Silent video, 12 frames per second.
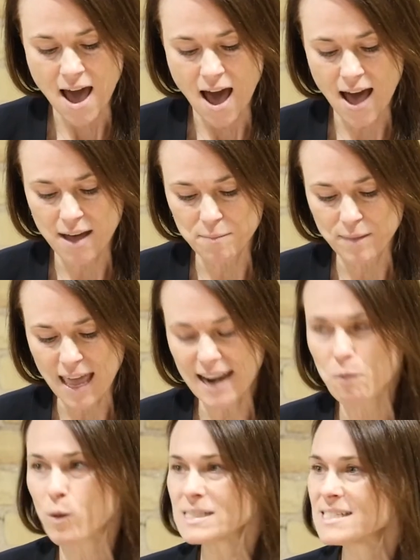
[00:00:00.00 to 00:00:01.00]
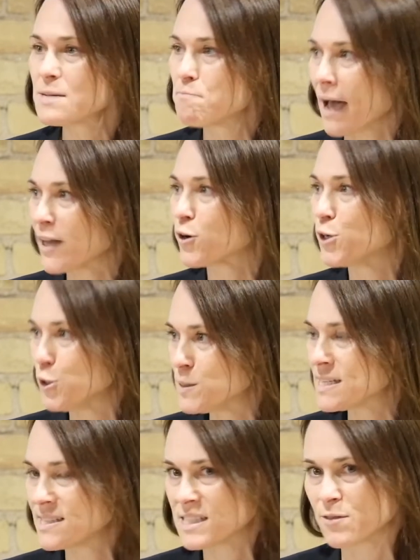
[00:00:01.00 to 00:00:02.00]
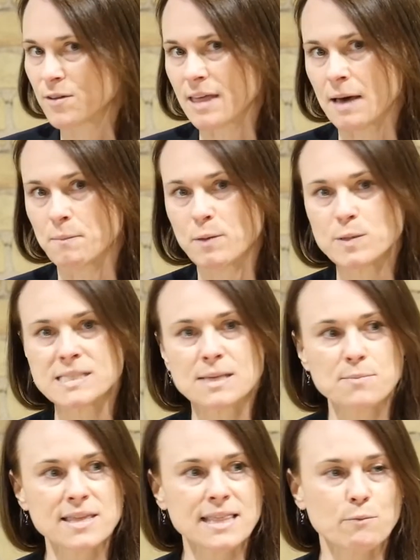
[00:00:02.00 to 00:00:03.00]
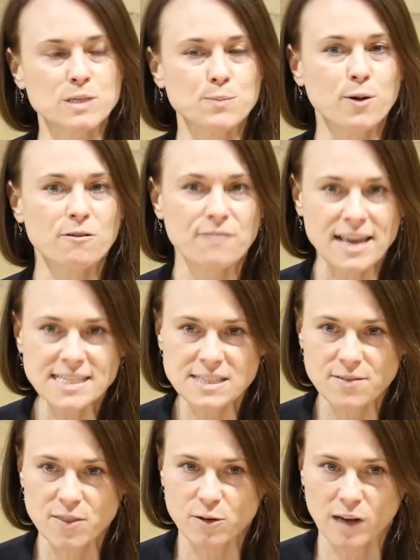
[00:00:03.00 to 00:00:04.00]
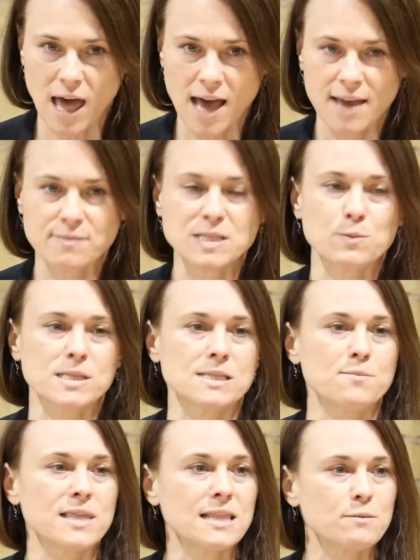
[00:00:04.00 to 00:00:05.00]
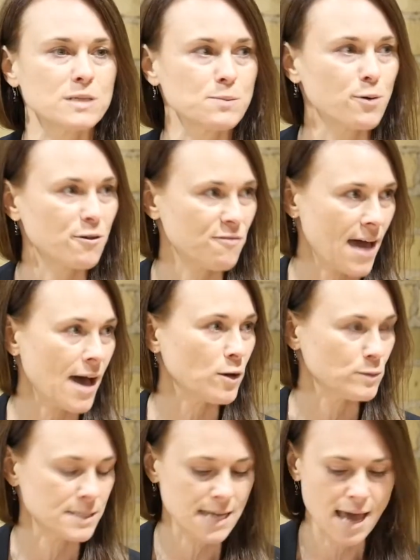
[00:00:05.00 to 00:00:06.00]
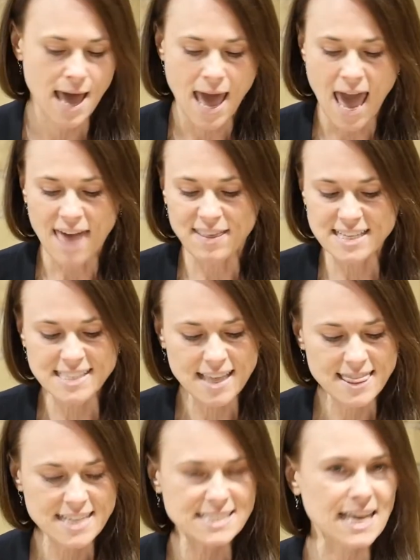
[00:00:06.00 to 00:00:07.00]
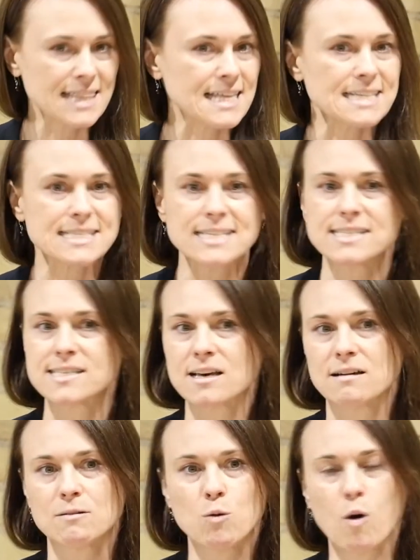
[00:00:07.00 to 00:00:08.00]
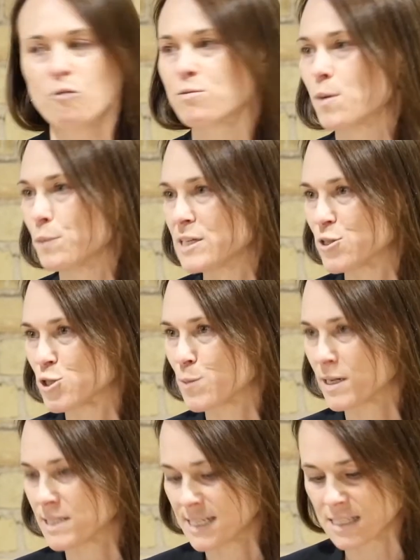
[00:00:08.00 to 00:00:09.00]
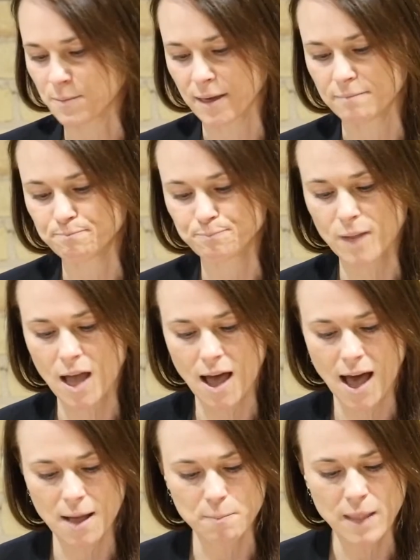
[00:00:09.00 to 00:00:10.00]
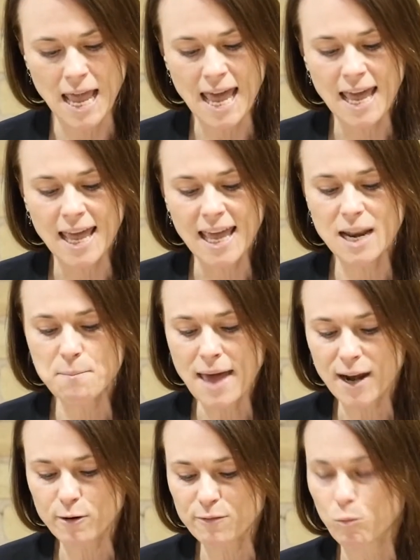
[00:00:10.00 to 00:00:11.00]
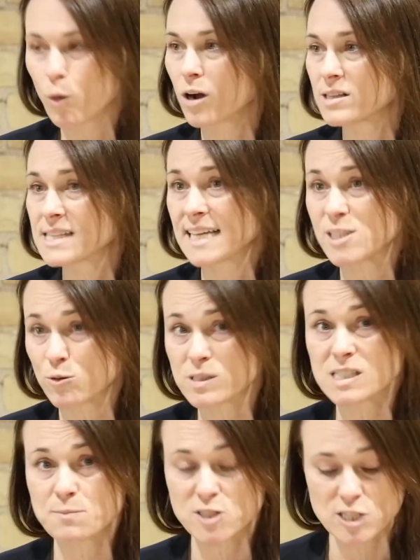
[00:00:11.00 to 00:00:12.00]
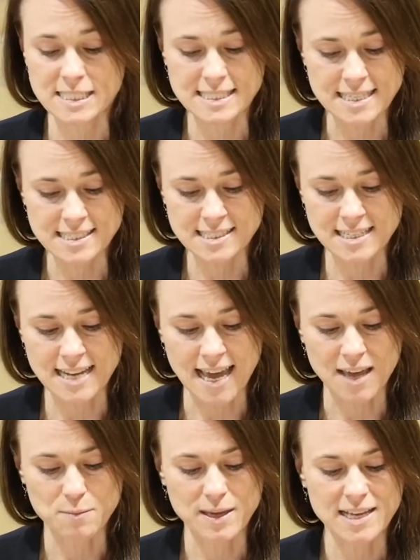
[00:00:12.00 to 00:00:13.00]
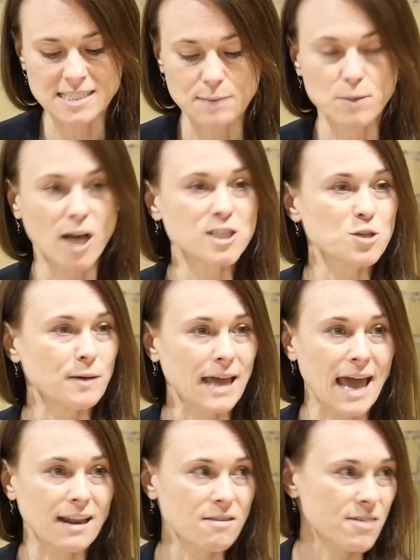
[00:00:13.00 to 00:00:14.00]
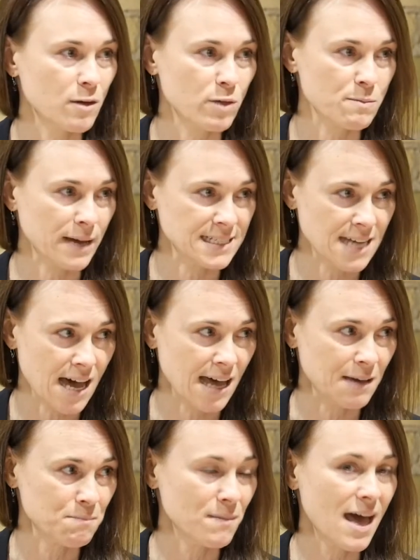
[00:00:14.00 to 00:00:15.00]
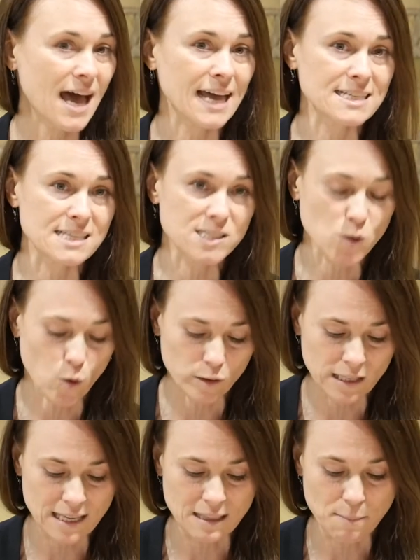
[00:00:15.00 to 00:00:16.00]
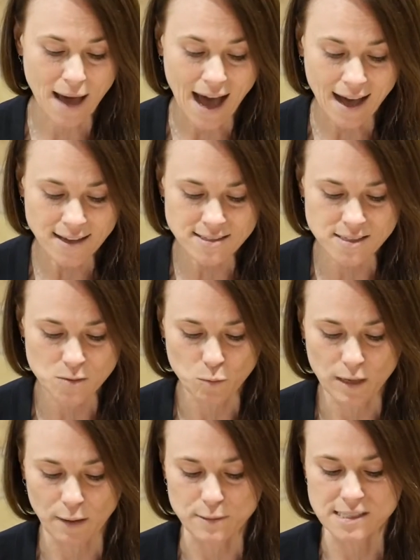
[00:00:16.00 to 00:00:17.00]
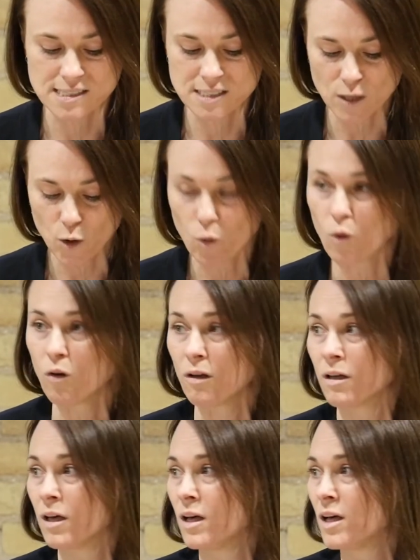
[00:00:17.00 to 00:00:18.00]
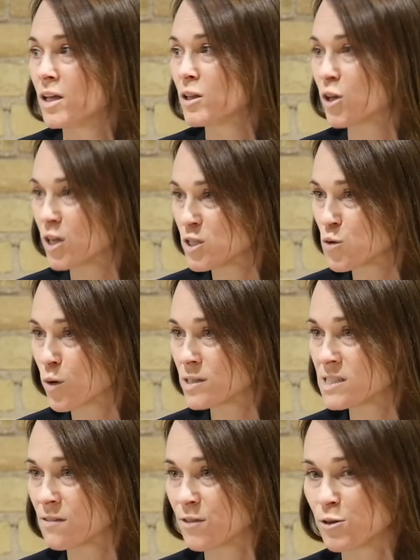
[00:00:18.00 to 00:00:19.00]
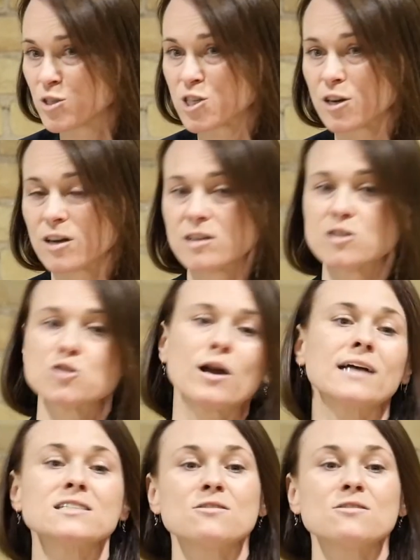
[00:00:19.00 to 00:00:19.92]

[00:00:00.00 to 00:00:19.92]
it wasn't a minor nuisance for them. It was something that was pervasive in their lives. It was something that was profound. And they said things like this. This is a quote from a research participant. In a manner of words, I don't so much exist today because I'm not doing anything with my time. I exist only in the past when I was still whole, looking towards the future, trying to